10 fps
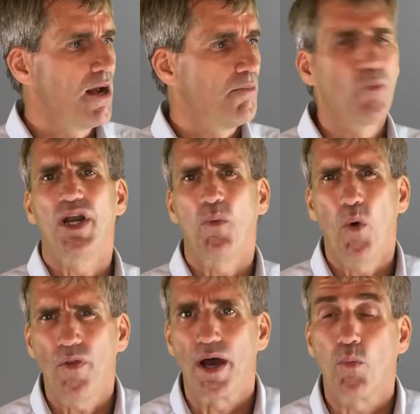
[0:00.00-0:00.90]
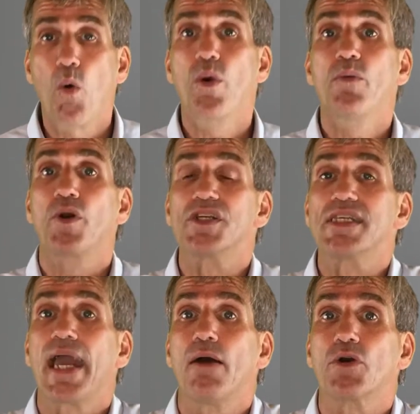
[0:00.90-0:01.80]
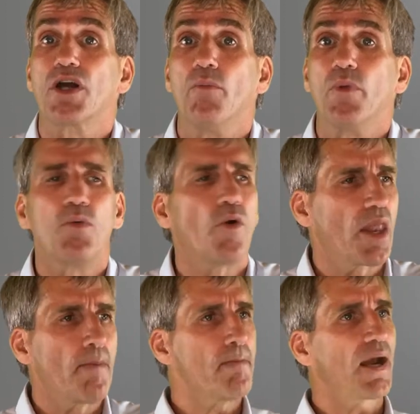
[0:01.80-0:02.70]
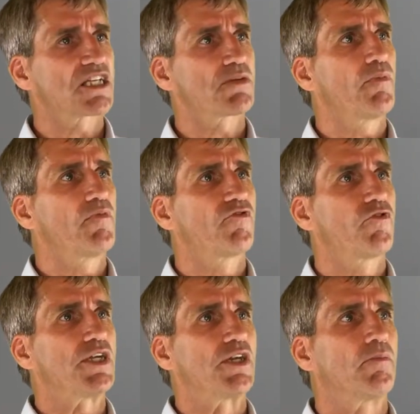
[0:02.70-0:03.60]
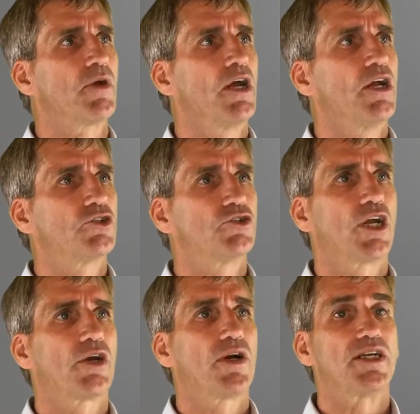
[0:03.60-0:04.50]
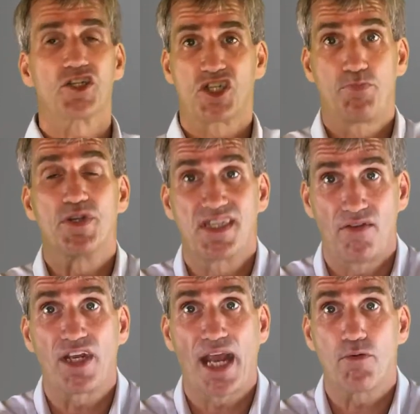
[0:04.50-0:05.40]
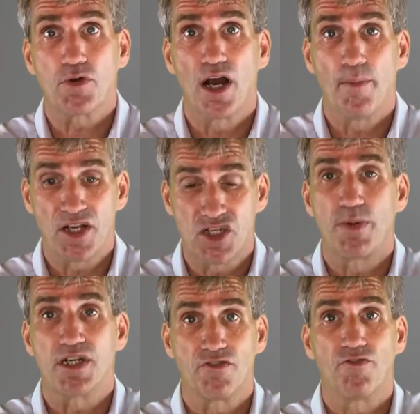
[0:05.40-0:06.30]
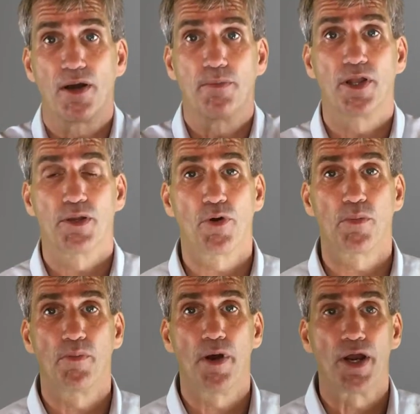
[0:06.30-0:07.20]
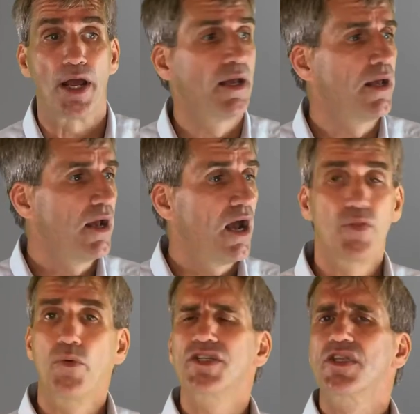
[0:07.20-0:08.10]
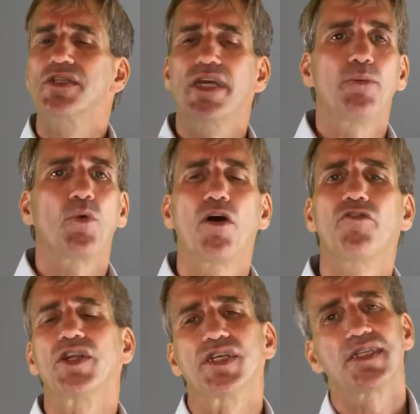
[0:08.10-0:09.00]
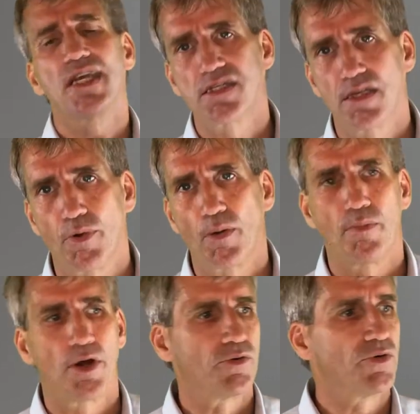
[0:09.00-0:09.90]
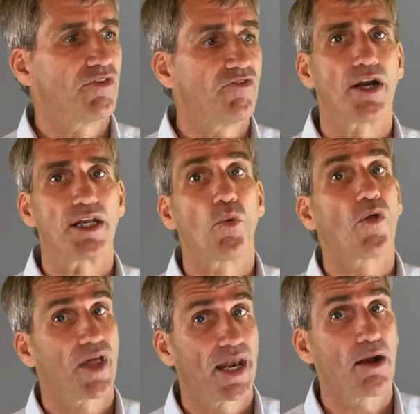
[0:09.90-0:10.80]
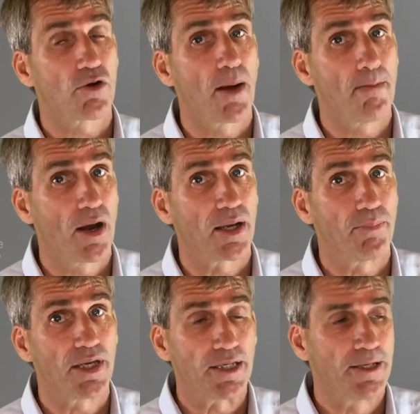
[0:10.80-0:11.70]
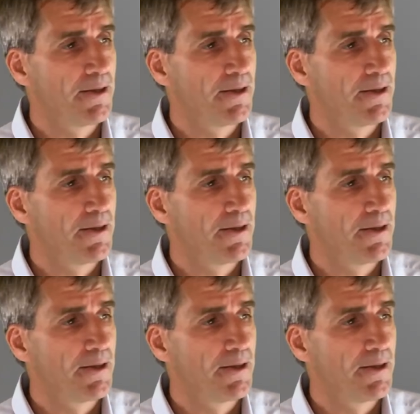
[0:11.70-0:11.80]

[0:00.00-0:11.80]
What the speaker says: But we don't want that. What we want is the outcome. We want the maximum freedom to generate a specific outcome as specified by the problem owner. And the rest of the team will often assist the problem owner in defining what that outcome might be.